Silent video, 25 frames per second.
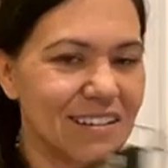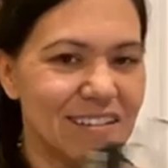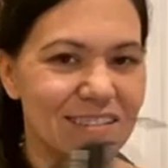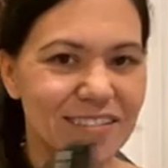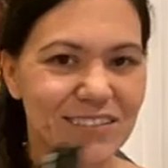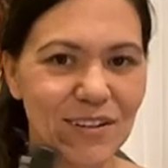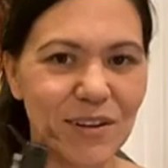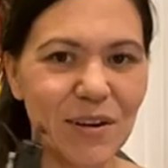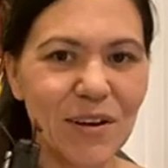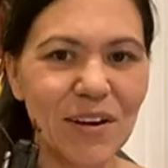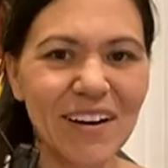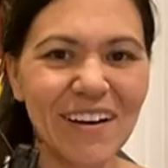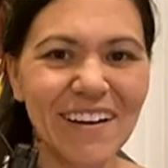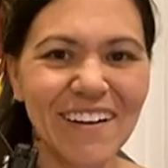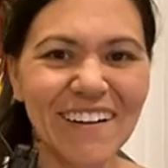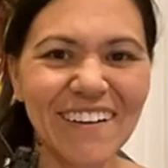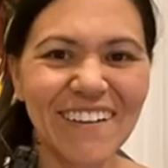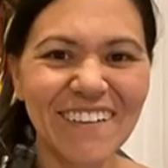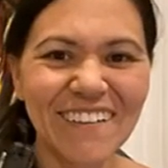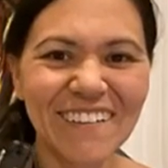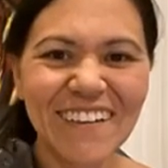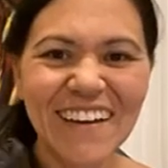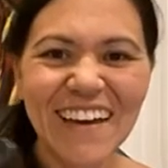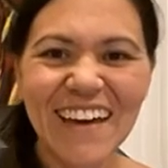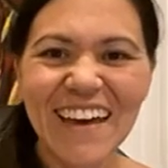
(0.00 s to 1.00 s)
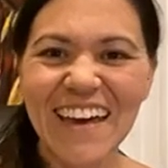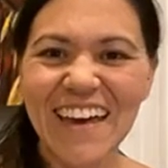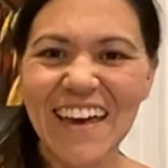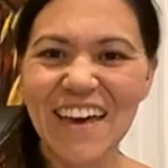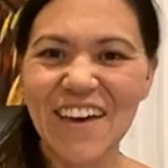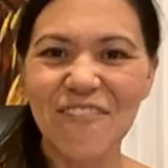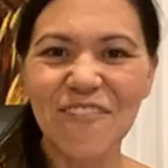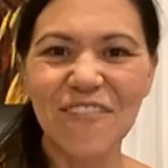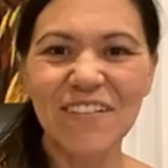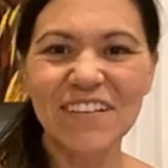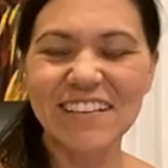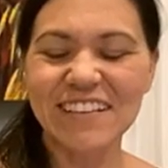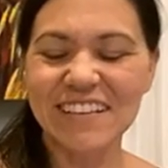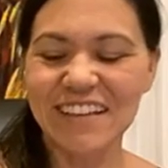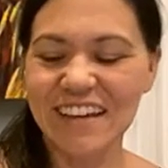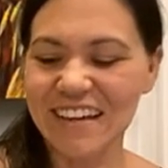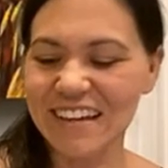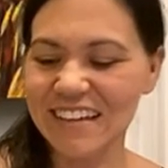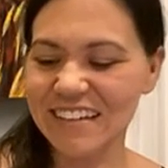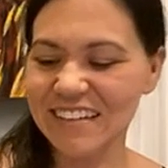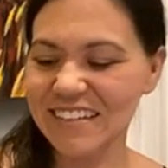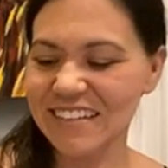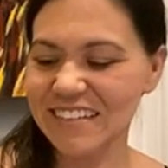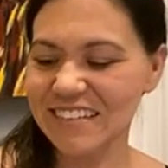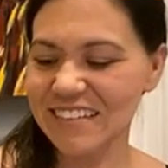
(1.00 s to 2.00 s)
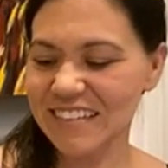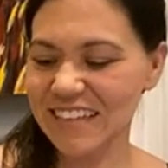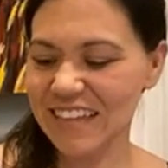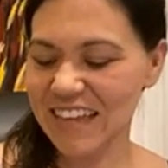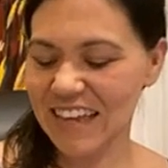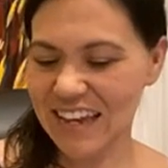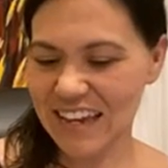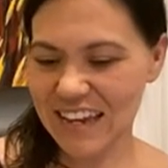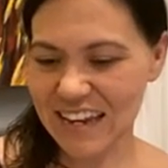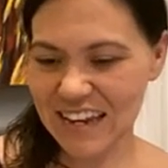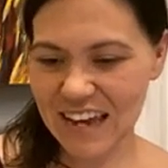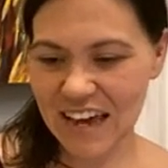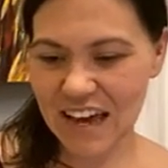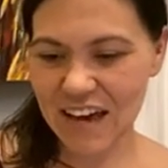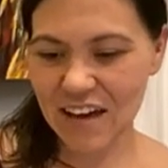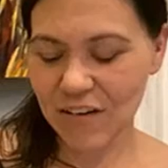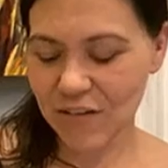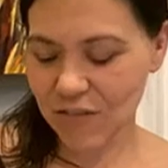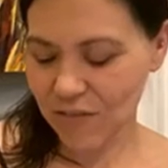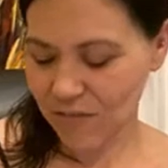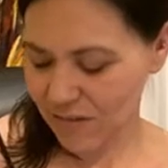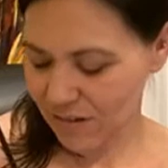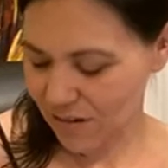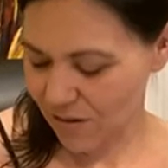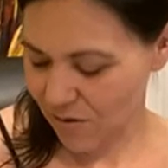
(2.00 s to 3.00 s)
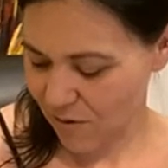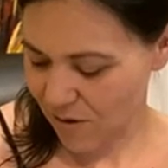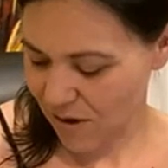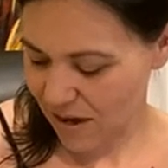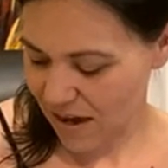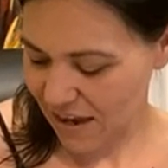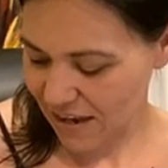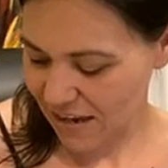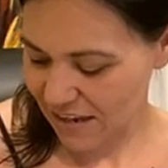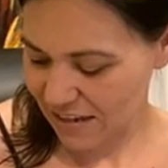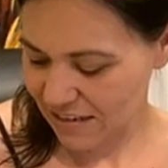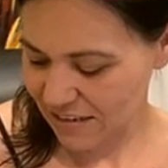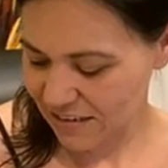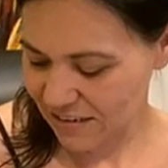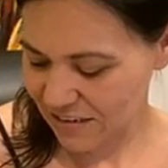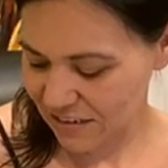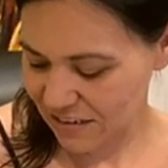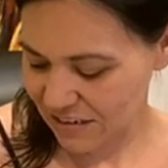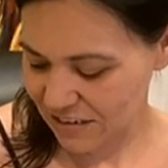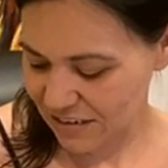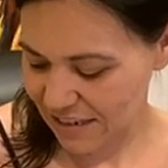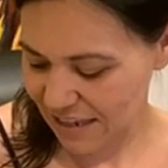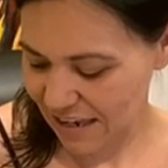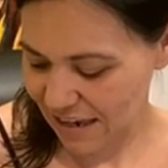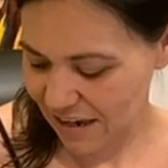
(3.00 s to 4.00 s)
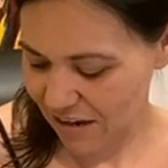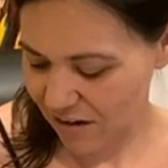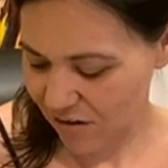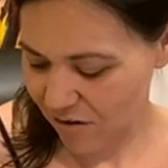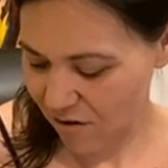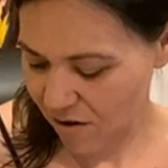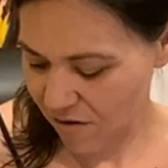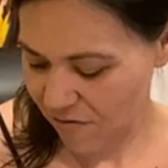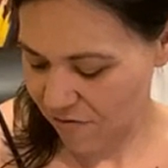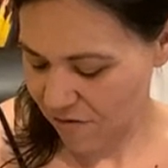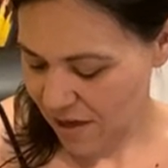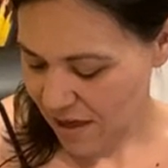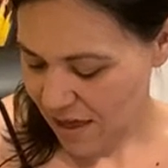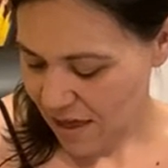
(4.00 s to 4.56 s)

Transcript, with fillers: So if it does, then I'll go ahead and just take it off.